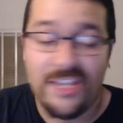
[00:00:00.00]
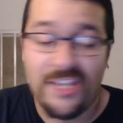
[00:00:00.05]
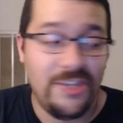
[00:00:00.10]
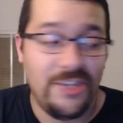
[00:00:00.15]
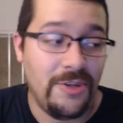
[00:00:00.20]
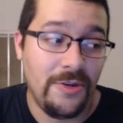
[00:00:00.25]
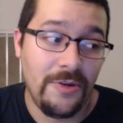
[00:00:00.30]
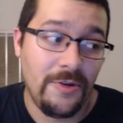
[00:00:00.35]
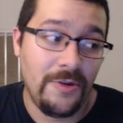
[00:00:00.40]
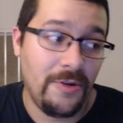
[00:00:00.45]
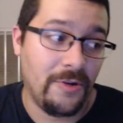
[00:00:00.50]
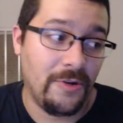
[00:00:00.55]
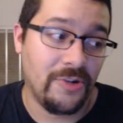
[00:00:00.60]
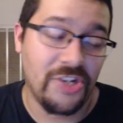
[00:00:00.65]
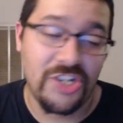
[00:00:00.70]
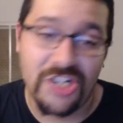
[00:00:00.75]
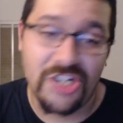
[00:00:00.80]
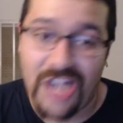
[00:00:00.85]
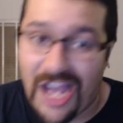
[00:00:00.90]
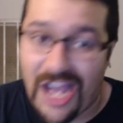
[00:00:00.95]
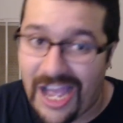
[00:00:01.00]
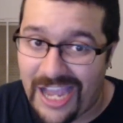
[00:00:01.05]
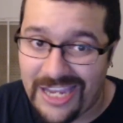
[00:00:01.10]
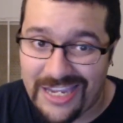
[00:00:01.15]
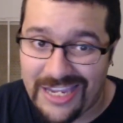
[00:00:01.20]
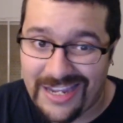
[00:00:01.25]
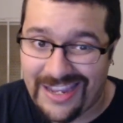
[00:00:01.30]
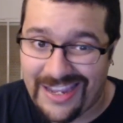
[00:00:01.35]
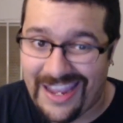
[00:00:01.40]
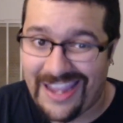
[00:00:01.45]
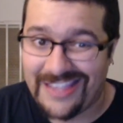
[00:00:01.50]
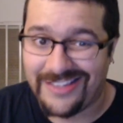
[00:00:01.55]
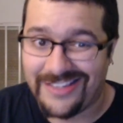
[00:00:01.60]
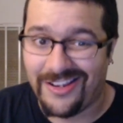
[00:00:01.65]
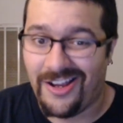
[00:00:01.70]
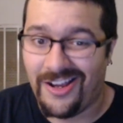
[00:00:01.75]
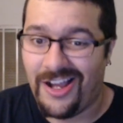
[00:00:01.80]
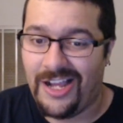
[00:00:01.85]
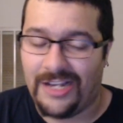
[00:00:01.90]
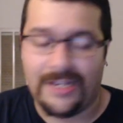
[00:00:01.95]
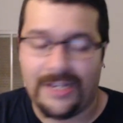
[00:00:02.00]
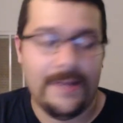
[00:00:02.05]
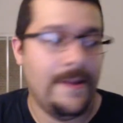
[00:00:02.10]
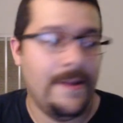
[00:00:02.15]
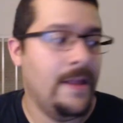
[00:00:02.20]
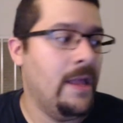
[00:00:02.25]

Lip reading: You're shy. You can't talk.